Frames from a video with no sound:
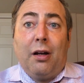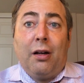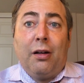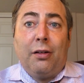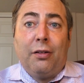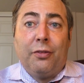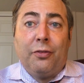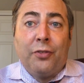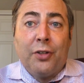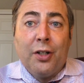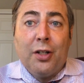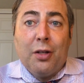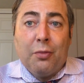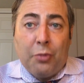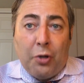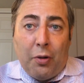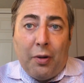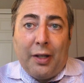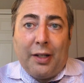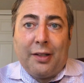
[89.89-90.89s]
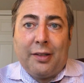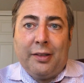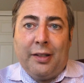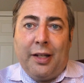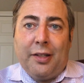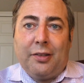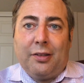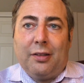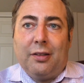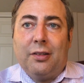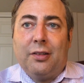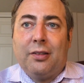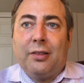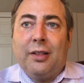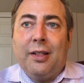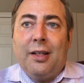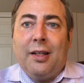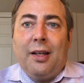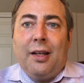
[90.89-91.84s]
of poetic license.